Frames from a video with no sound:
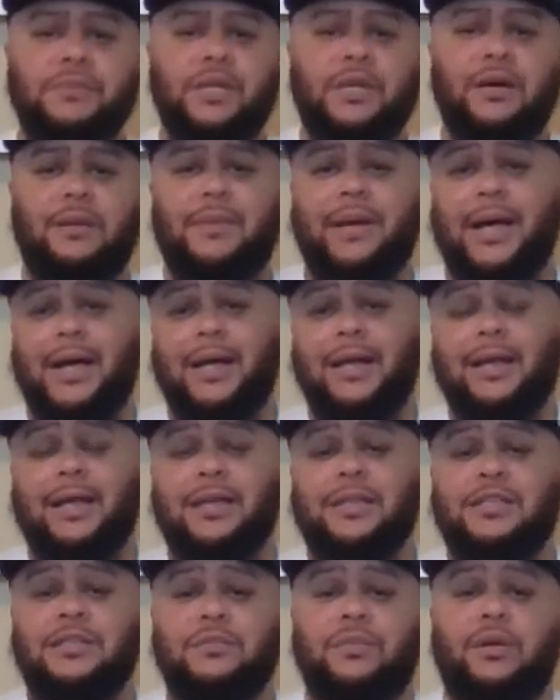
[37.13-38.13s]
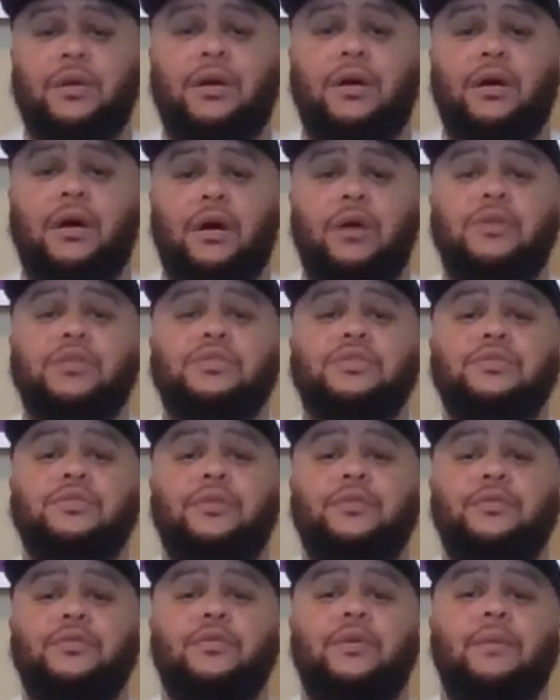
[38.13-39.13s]
Come holler at your boy.
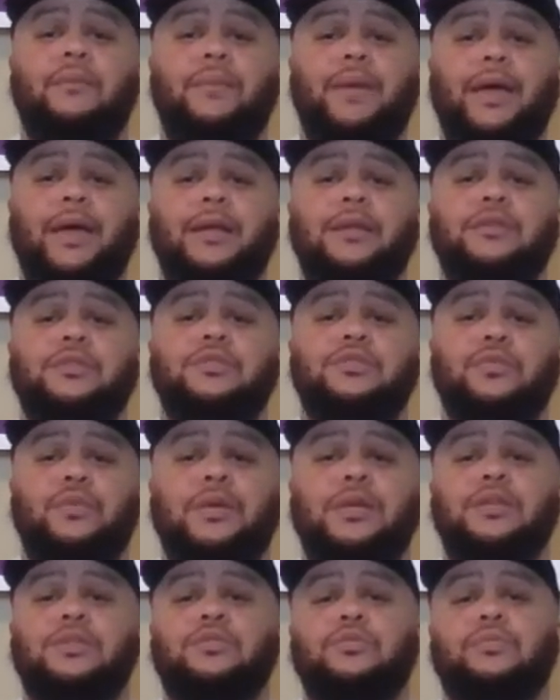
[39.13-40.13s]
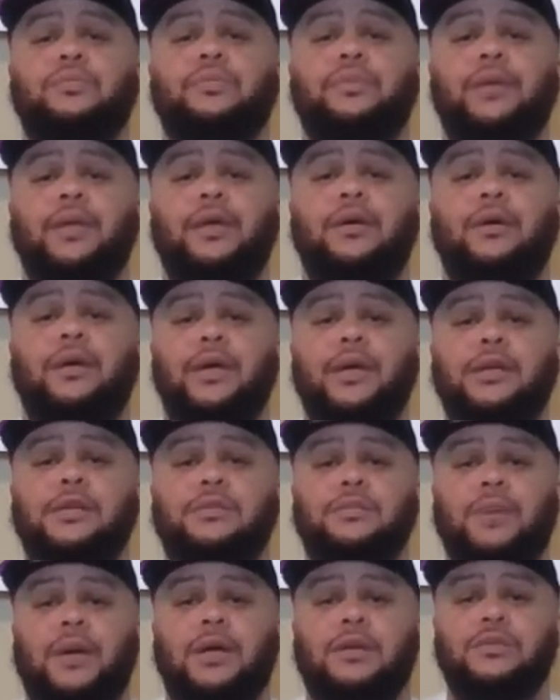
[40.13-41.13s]
Also, if you are Madden 22 player on
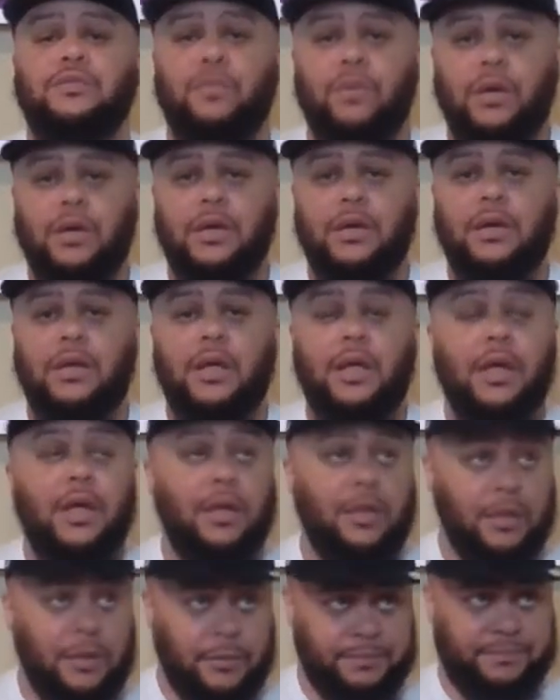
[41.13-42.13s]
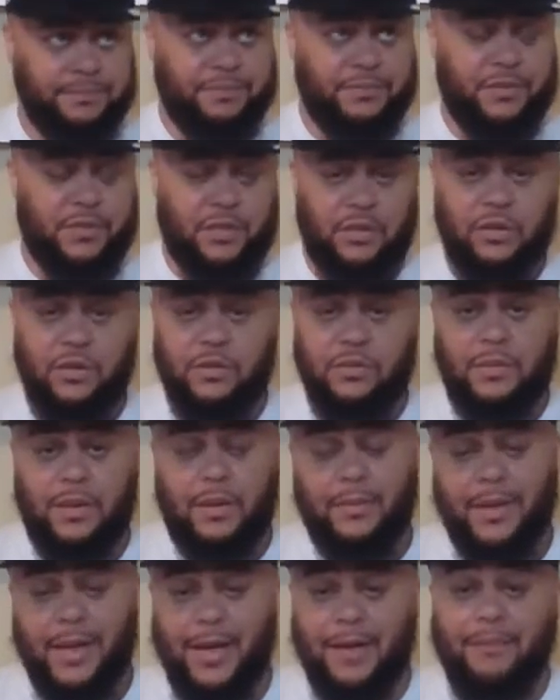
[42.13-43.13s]
Xbox One, I'm
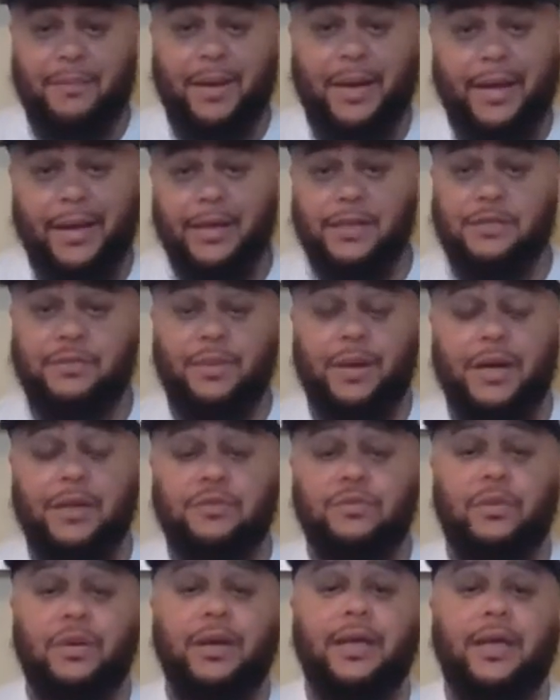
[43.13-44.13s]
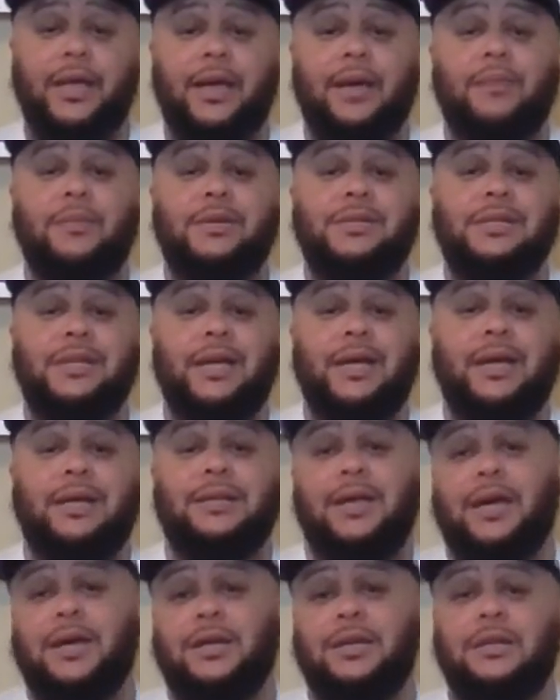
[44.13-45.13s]
going to have my Xbox One gamer
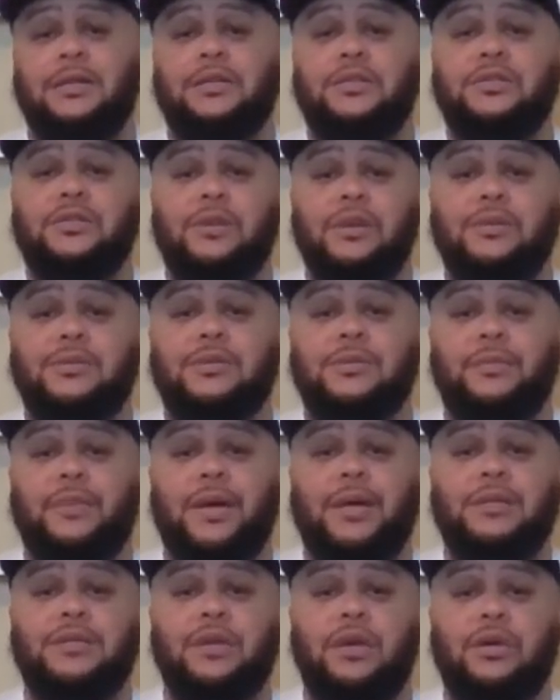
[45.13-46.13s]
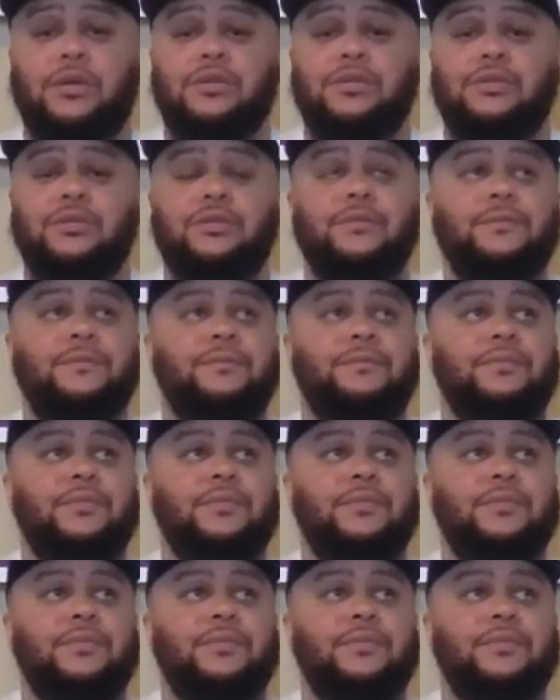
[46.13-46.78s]
tag down in the description box also.